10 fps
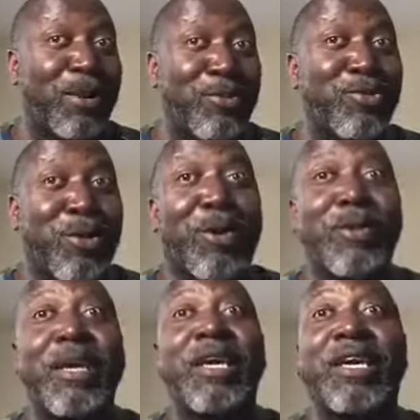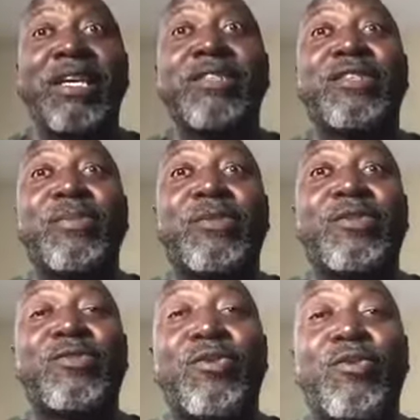You know, it's a
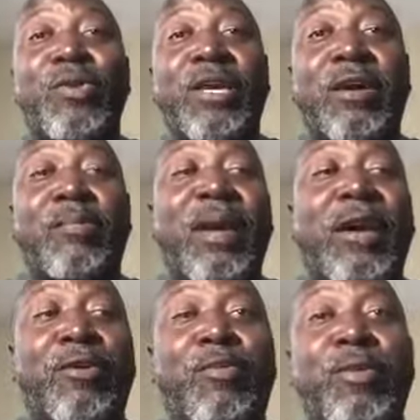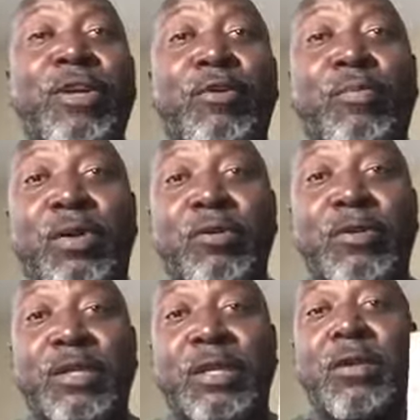story about a real
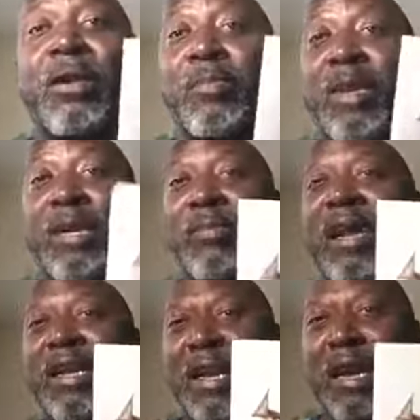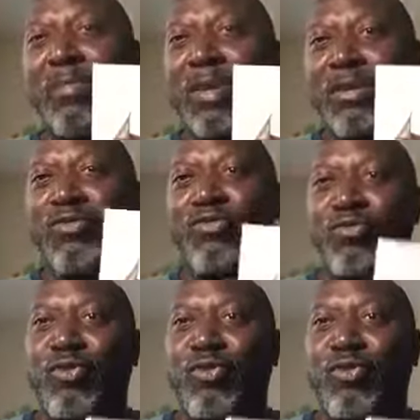person, but it might not be a true